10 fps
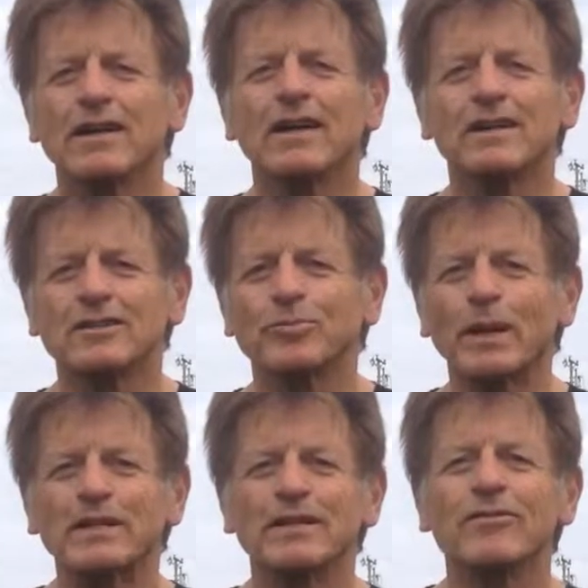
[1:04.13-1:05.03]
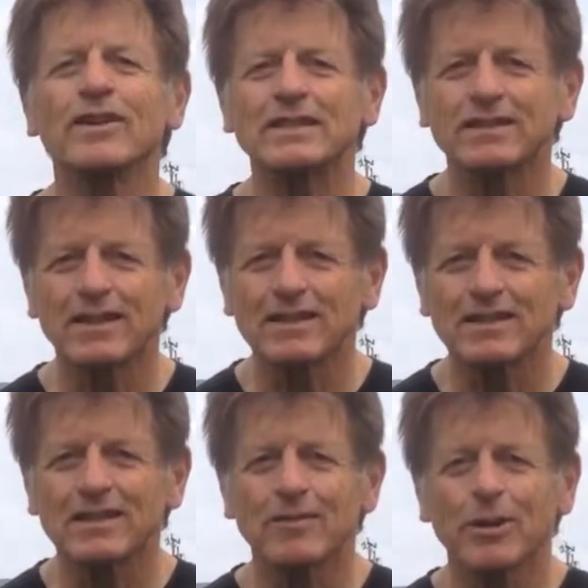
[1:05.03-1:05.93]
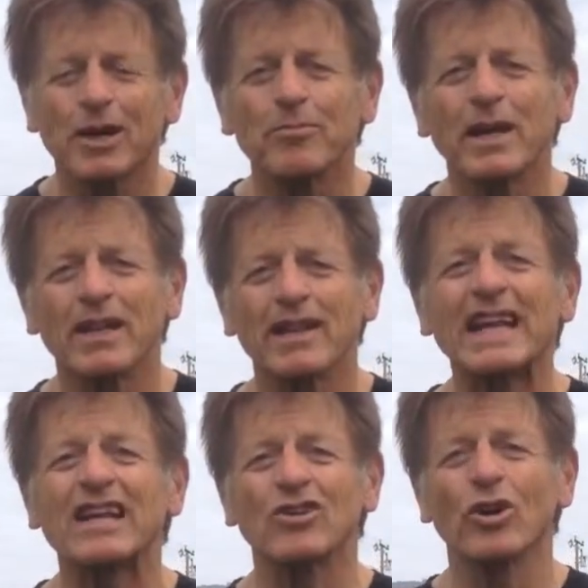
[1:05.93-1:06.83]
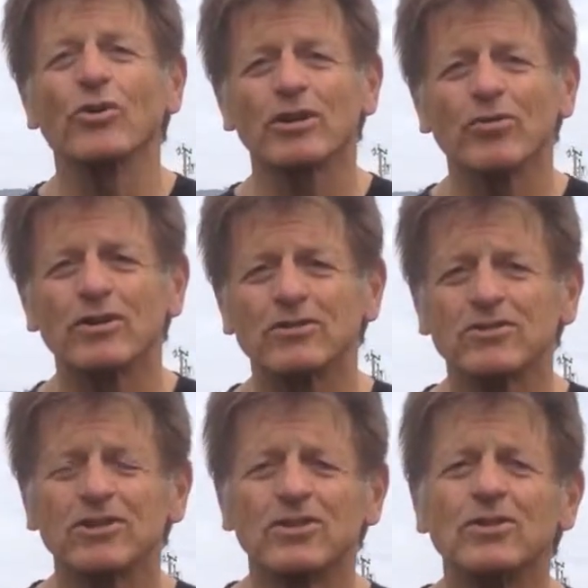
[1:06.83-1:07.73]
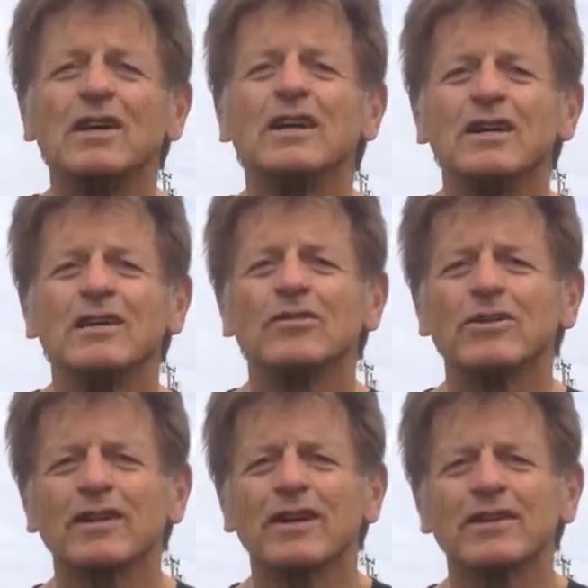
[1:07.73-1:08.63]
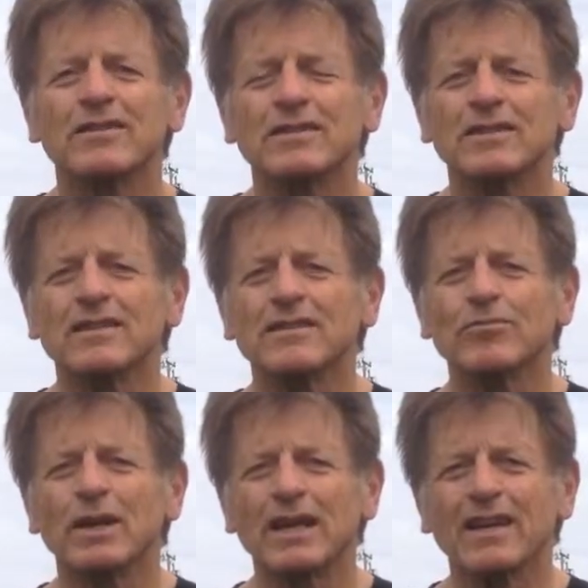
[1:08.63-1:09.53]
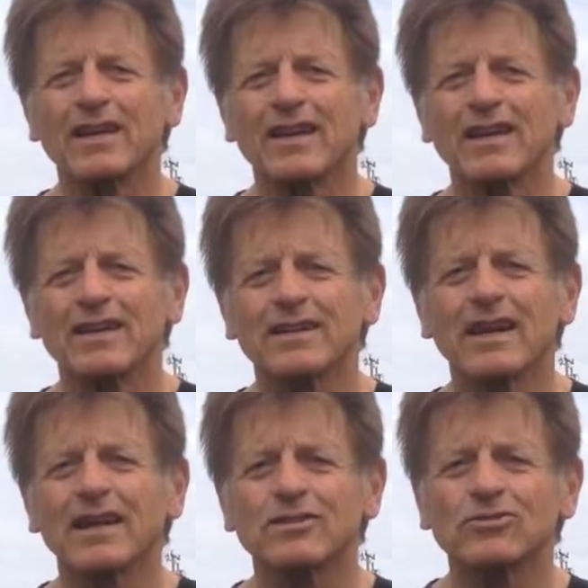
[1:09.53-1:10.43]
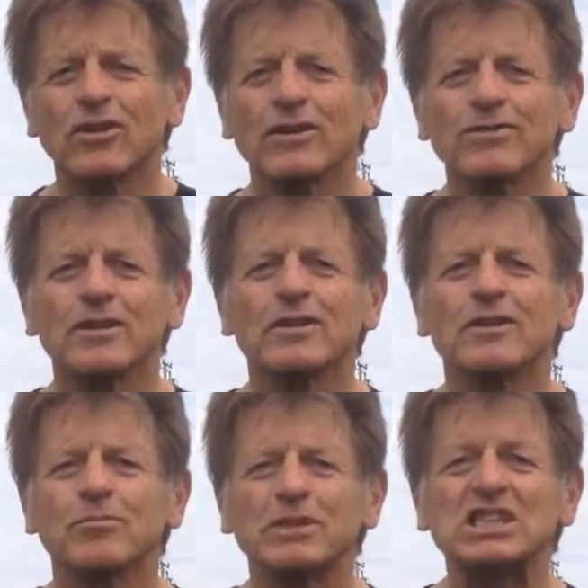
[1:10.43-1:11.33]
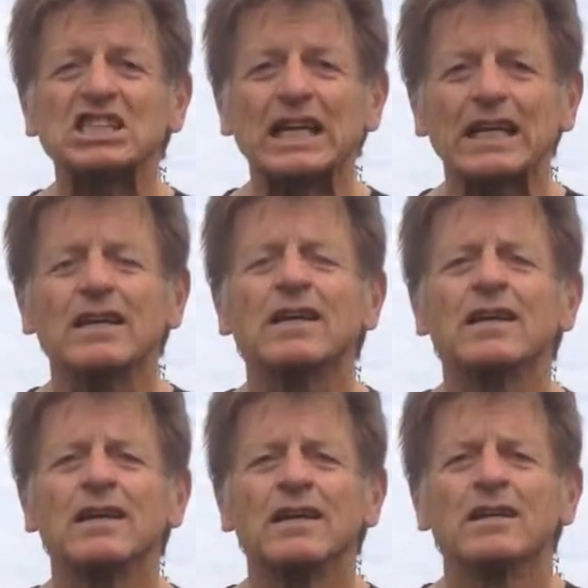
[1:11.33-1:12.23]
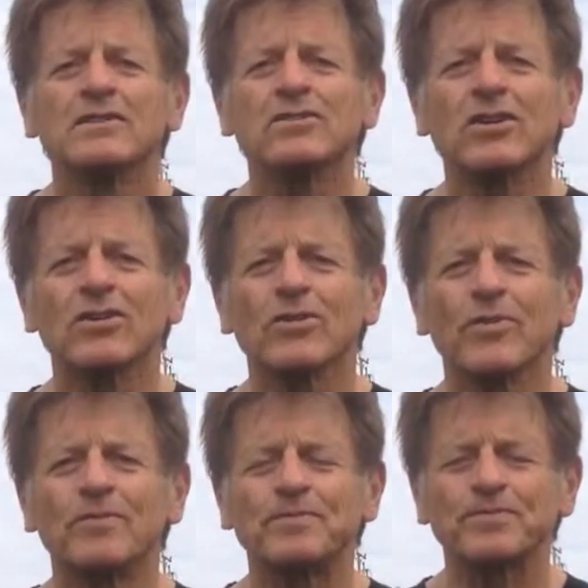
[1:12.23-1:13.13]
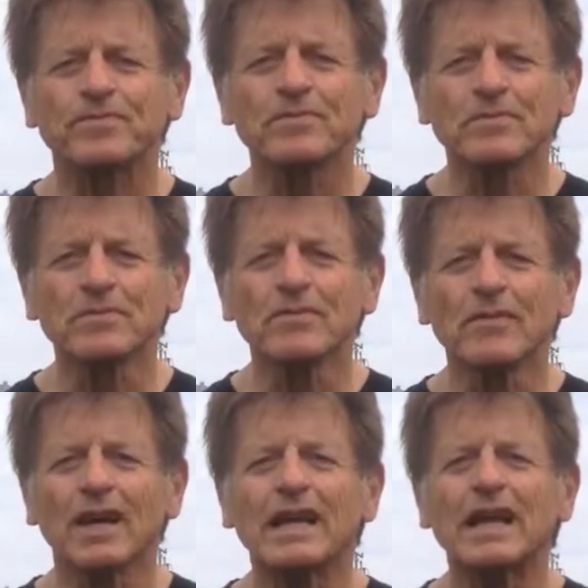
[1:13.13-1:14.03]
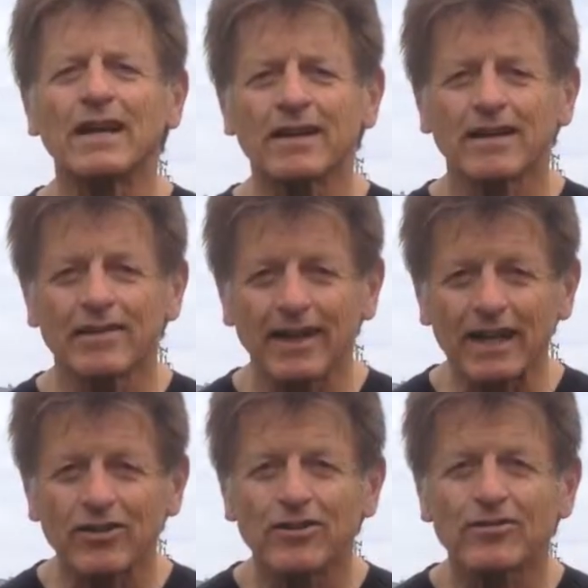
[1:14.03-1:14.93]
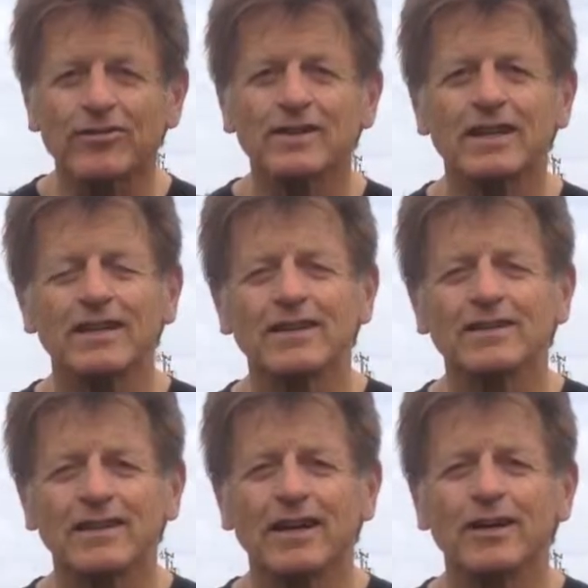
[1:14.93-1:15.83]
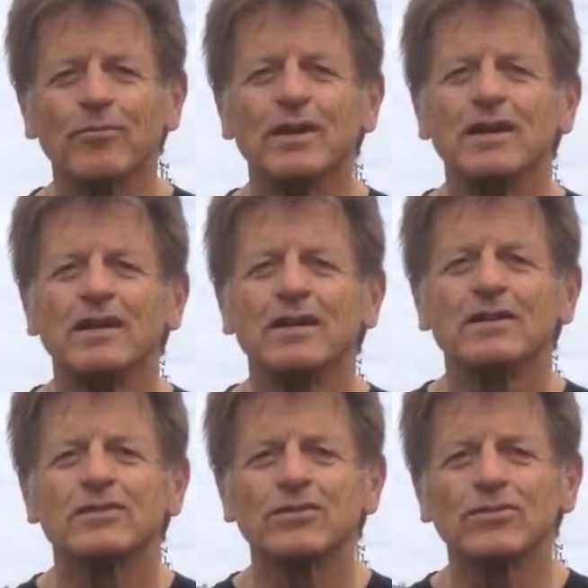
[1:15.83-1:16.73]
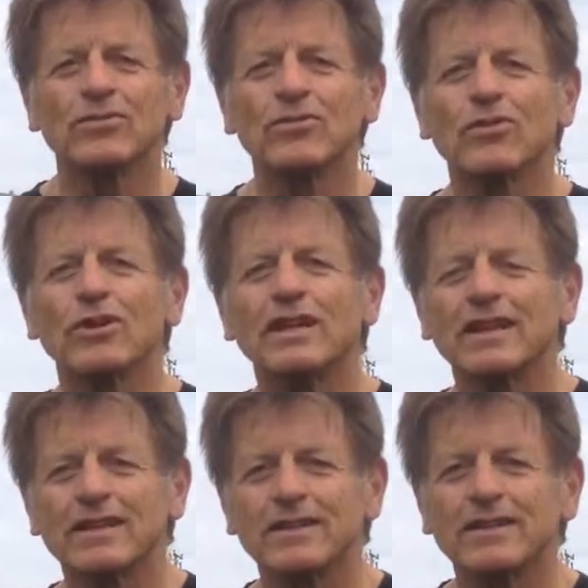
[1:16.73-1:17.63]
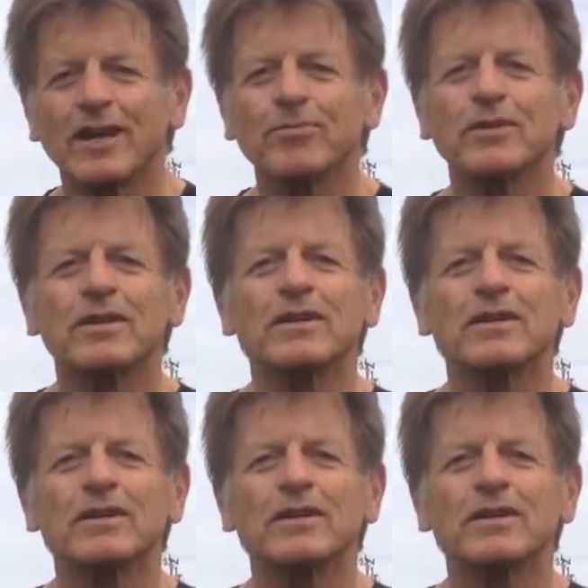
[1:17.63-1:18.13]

unexpected events that can come up, and then knowing what to do without making a catastrophic mistake. So again, thank you for taking the time to look at the depth